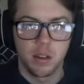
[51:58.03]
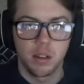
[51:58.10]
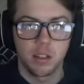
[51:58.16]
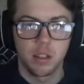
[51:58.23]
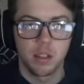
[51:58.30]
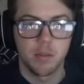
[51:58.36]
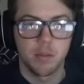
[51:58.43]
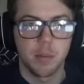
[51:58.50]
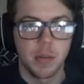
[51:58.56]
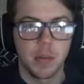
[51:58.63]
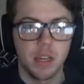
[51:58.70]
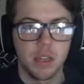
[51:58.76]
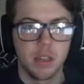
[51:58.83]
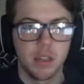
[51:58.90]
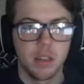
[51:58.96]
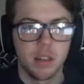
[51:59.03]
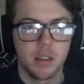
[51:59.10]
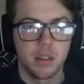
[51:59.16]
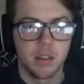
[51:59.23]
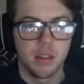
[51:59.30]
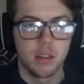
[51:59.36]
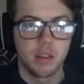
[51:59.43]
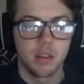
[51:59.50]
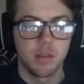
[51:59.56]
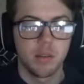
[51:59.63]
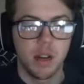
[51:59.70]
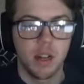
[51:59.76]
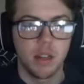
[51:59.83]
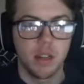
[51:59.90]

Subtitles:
just repeated throughout?